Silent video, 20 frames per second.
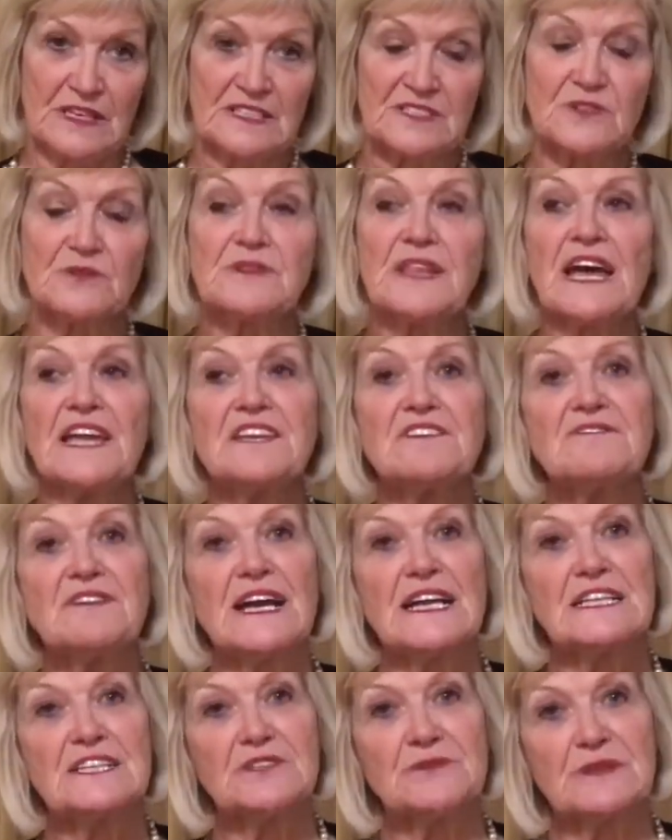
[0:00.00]
So that
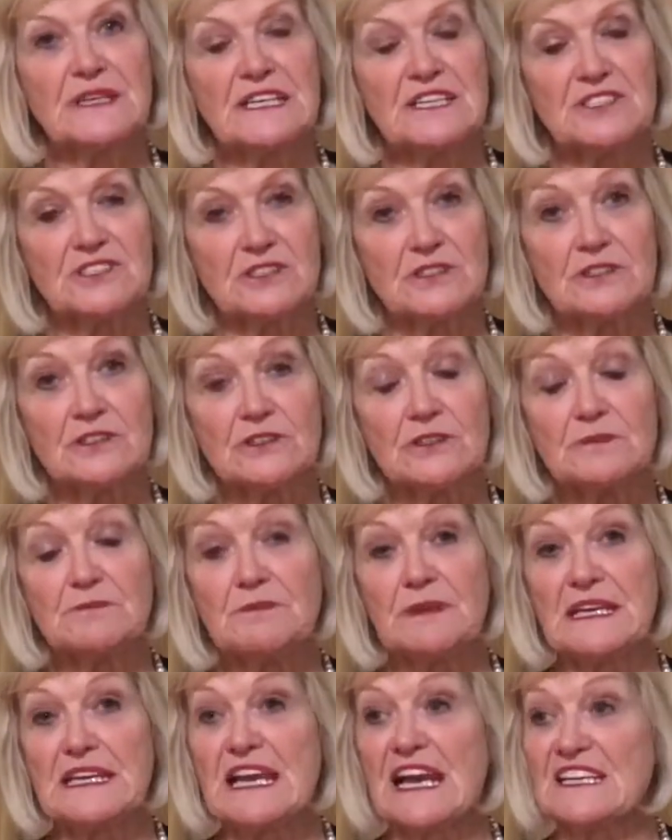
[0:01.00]
evaluation could
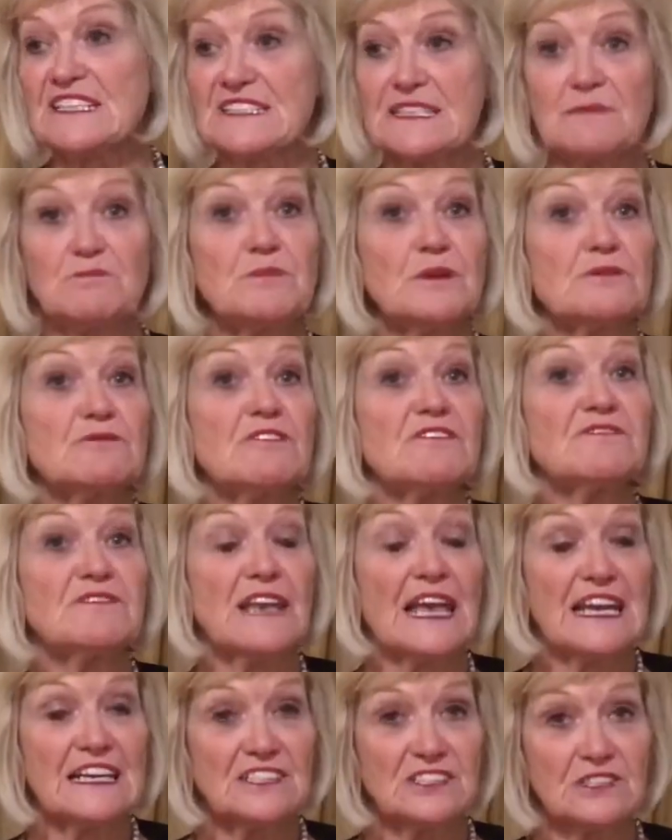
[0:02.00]
be a simple
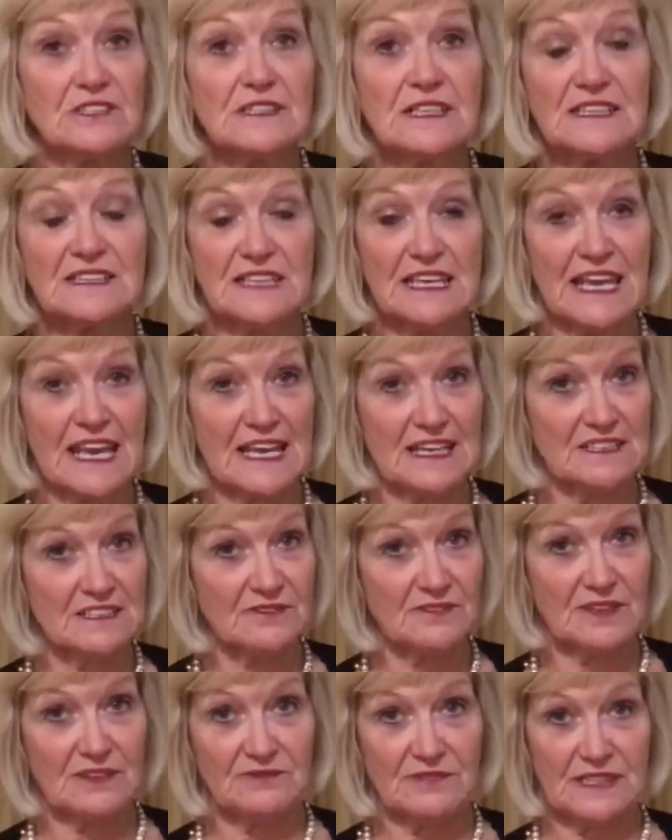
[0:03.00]
reflection at the end
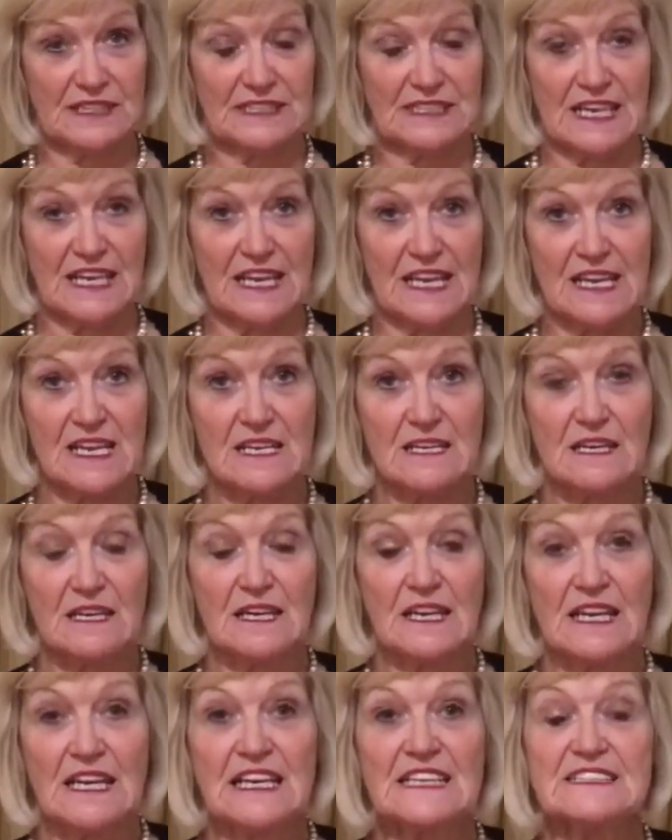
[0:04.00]
of every day.
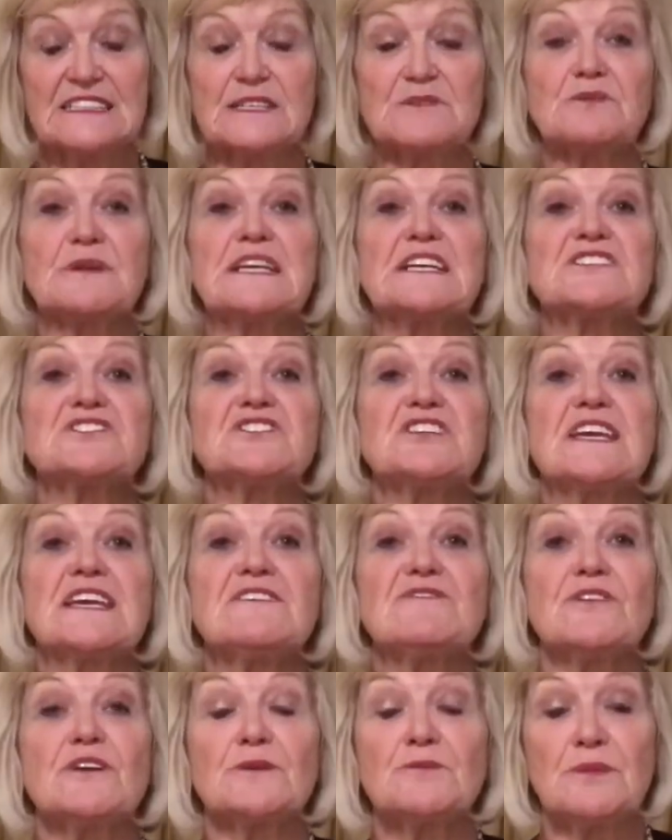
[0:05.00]
Did we
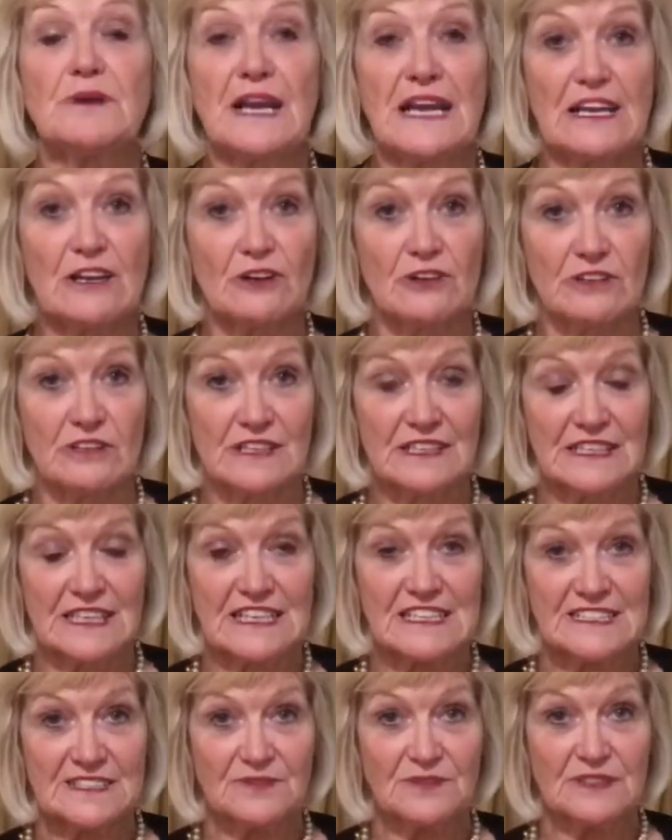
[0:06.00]
achieve our
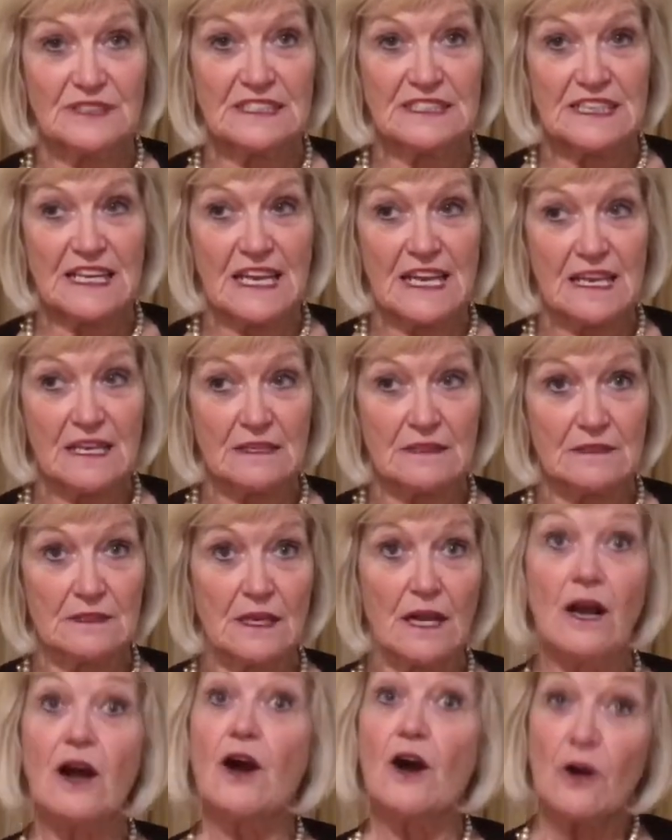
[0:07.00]
priorities for the day?
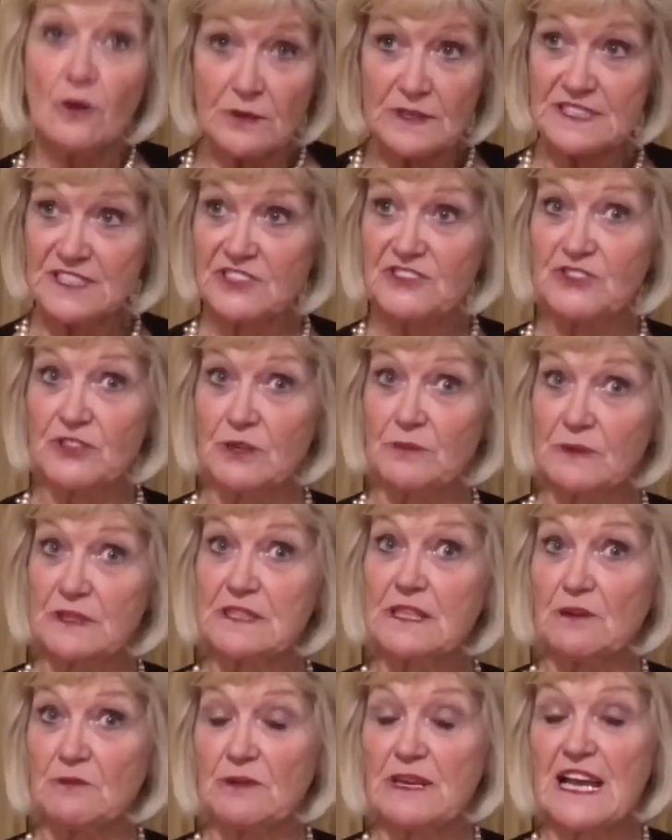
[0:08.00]
Always assuming
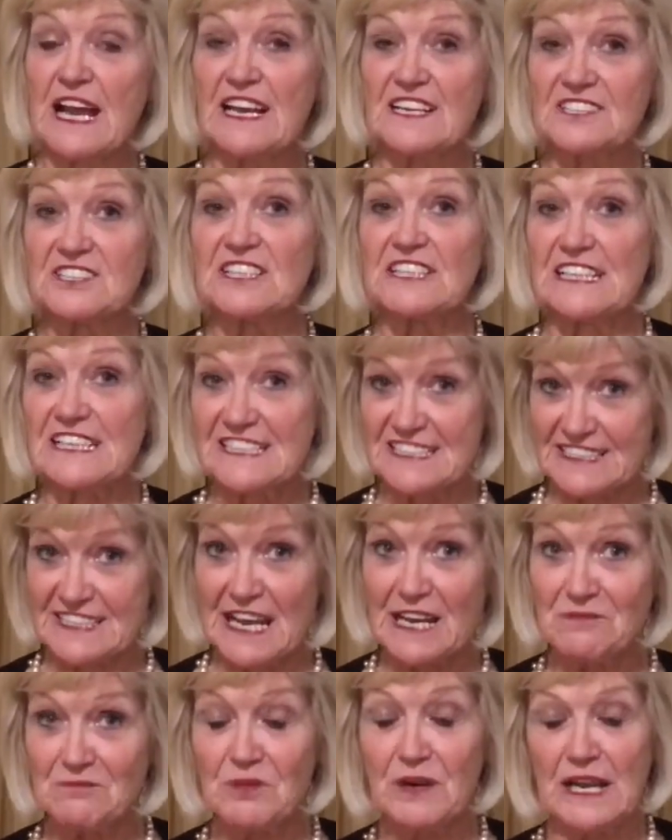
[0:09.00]
that we actually
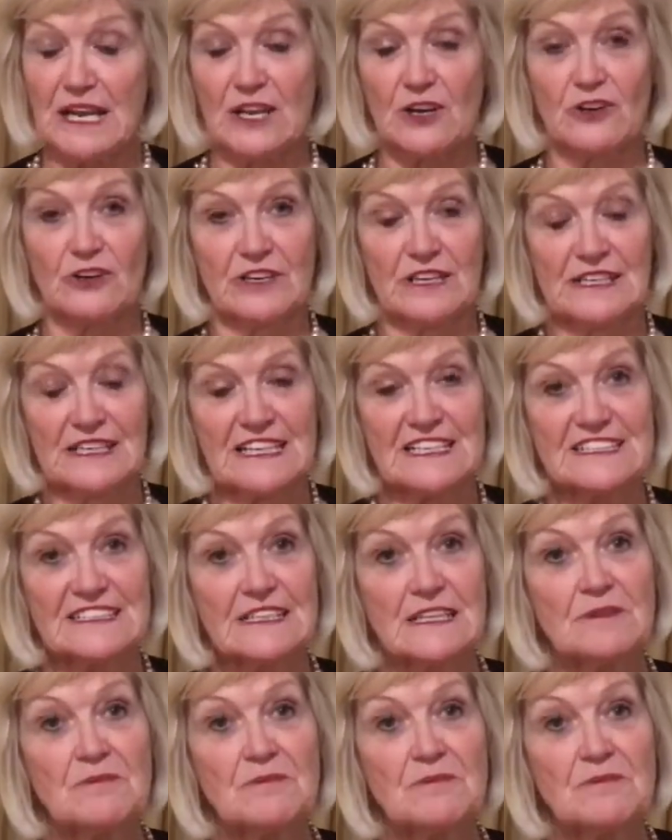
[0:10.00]
set priorities.